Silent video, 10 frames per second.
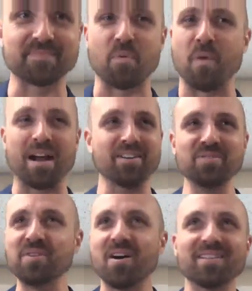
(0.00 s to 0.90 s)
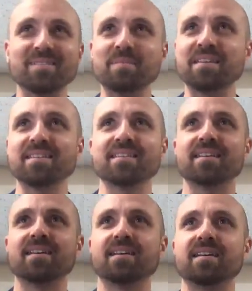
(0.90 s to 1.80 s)
Why are you calling me?
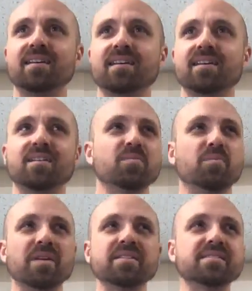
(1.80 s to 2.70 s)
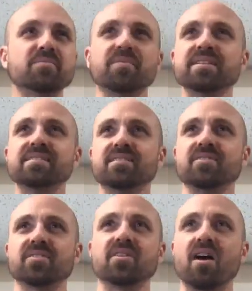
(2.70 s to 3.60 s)
What is the reason that
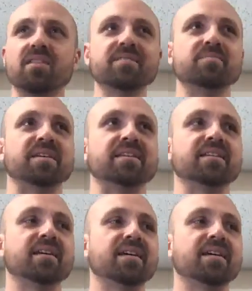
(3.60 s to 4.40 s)
you're calling me?